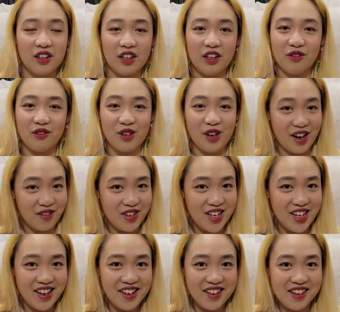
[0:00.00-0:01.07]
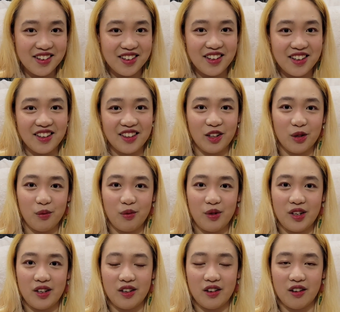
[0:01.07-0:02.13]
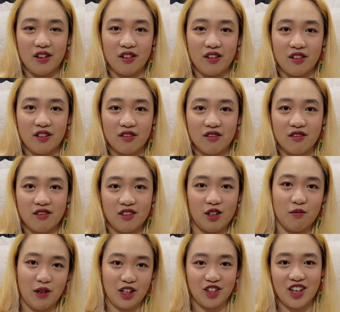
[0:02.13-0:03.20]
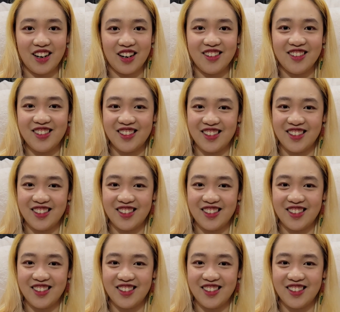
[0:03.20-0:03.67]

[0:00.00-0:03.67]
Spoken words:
If you haven't yet, they'll be in my channel.